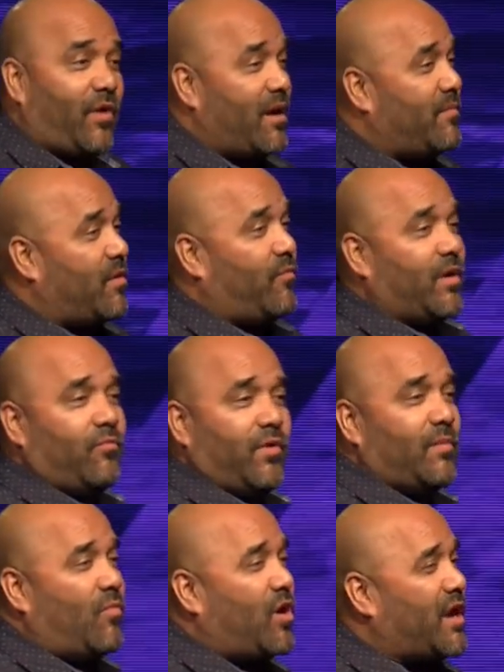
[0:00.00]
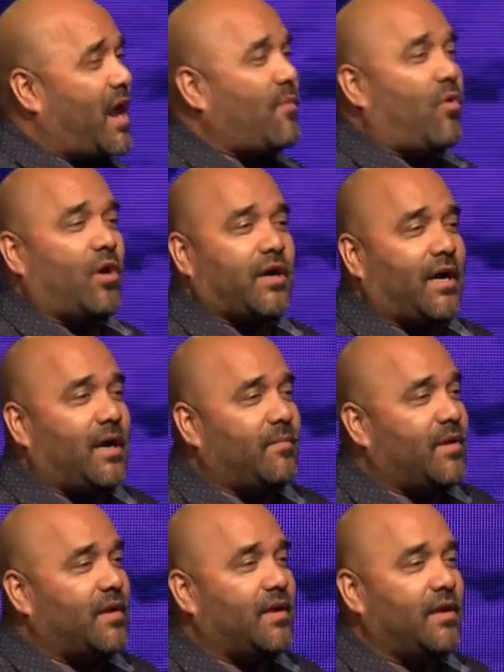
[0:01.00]
I remember one, one morning I woke up,
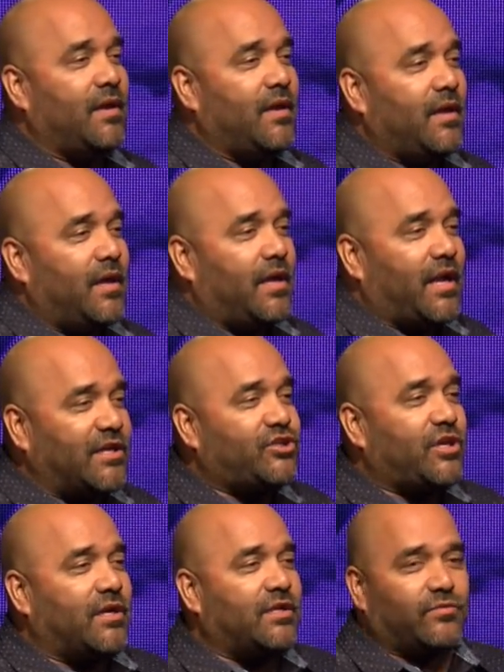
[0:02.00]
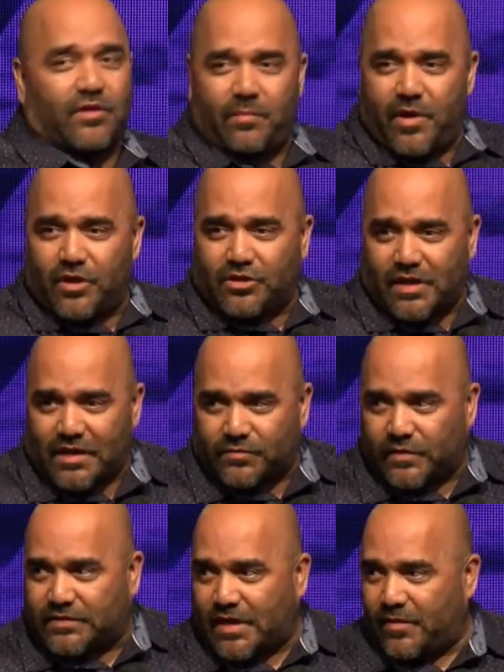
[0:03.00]
and I shared this with the marriage class
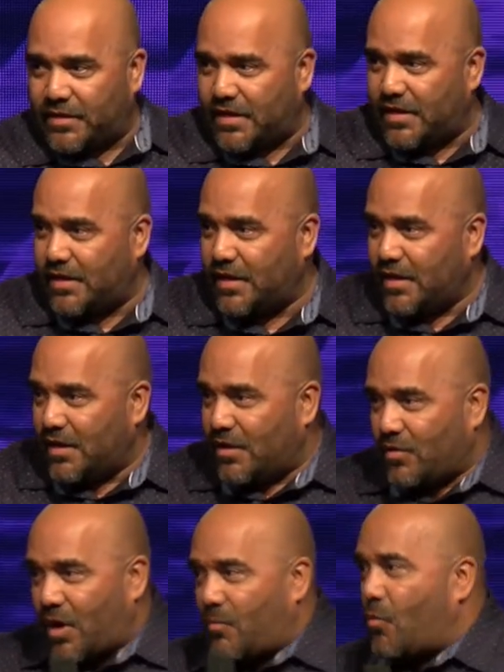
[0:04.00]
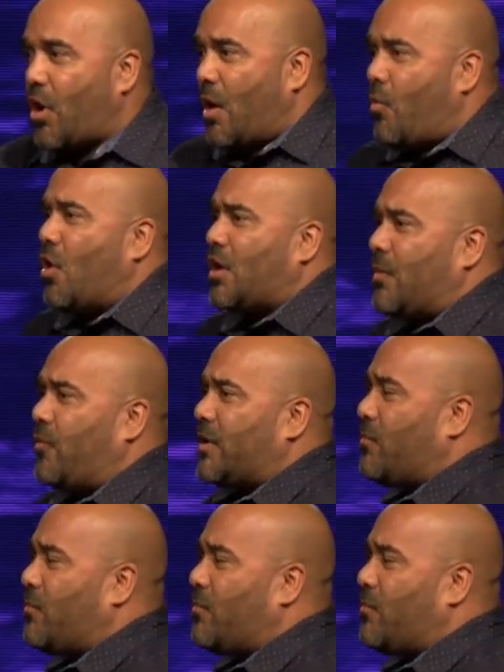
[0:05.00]
one time, I think. i I woke up one